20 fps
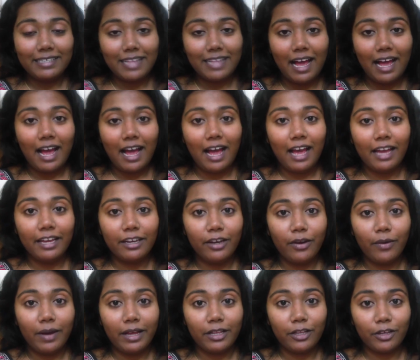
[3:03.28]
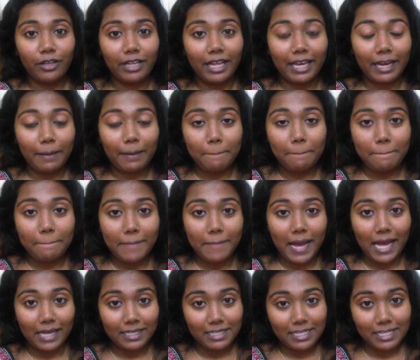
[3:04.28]
I know I look like a
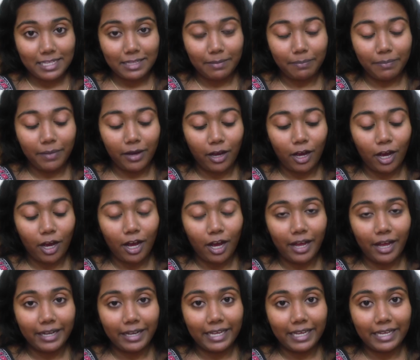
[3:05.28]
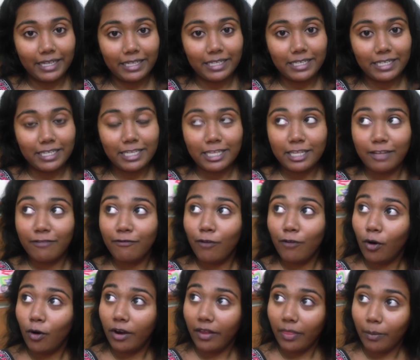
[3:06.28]
mess, but it's
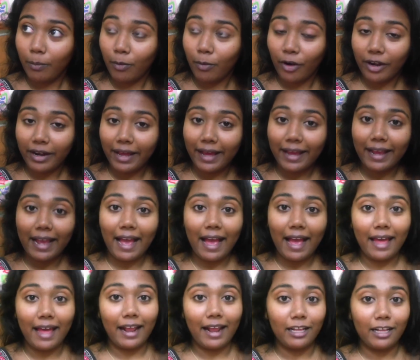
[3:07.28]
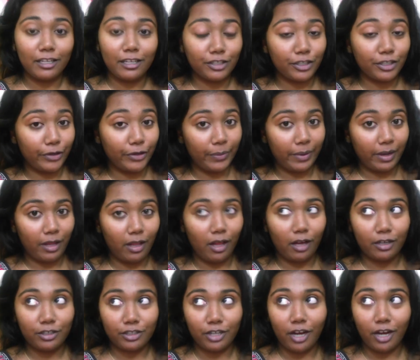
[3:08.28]
four in the morning, and I'll show you a
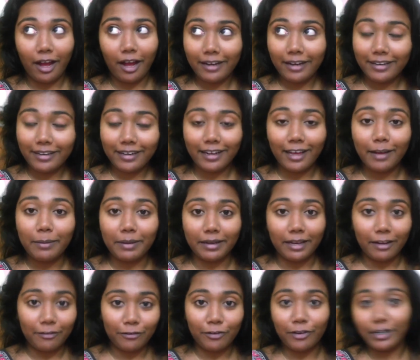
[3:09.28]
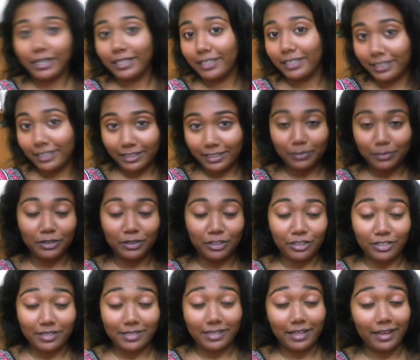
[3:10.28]
clock shot. I mean, after I like switch
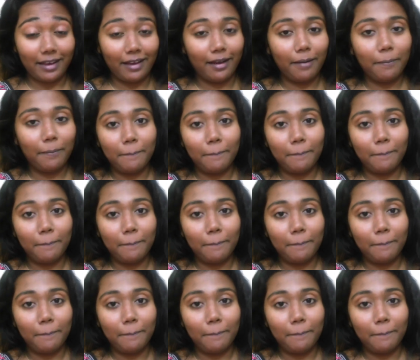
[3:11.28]
this thing up,